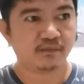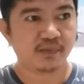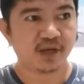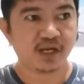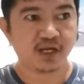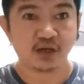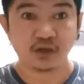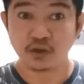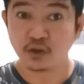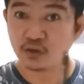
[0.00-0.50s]

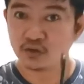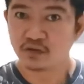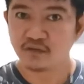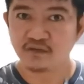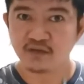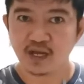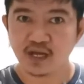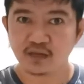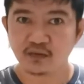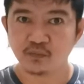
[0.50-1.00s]
make note of
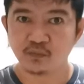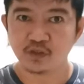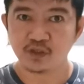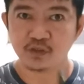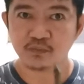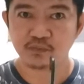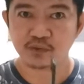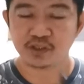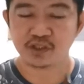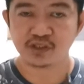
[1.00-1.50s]
that when
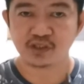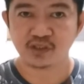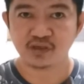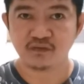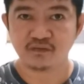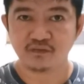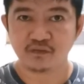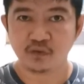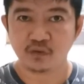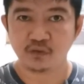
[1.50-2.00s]
you purchase the
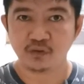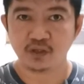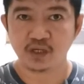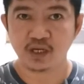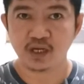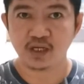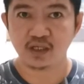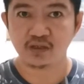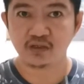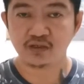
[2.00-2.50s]
phone
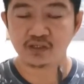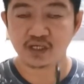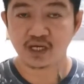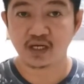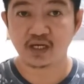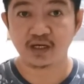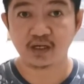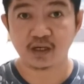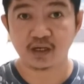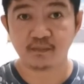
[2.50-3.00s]
and you
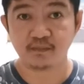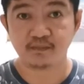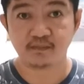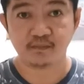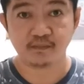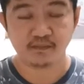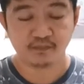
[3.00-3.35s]
set it up.